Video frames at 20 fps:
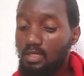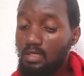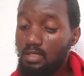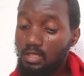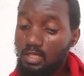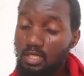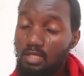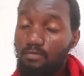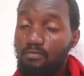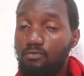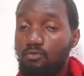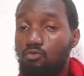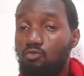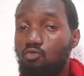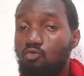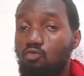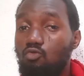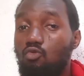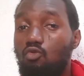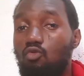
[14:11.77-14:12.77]
If you
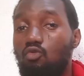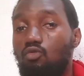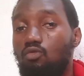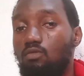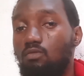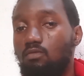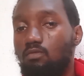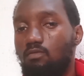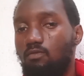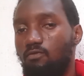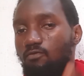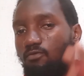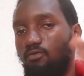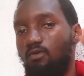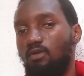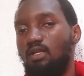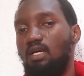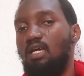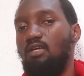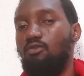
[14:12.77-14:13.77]
go
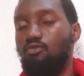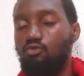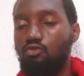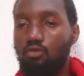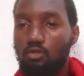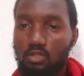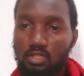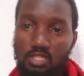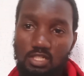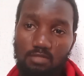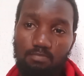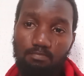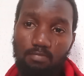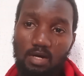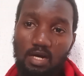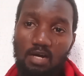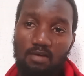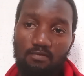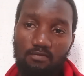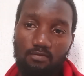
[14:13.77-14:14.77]
further and you do your
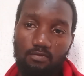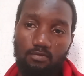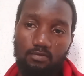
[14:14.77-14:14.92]
deeper